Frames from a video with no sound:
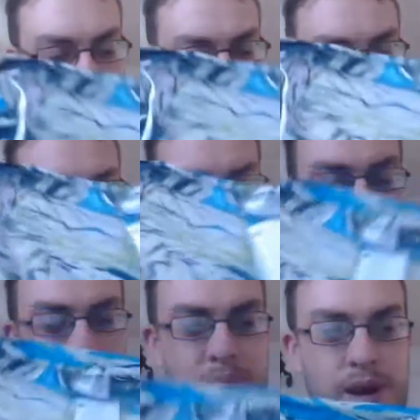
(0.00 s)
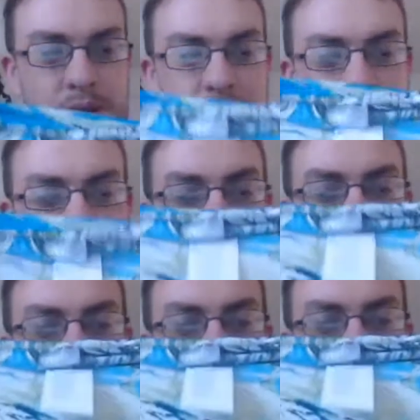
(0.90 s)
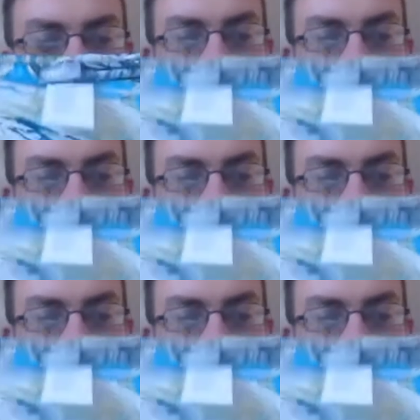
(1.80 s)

Look, I've even branched out to ladies'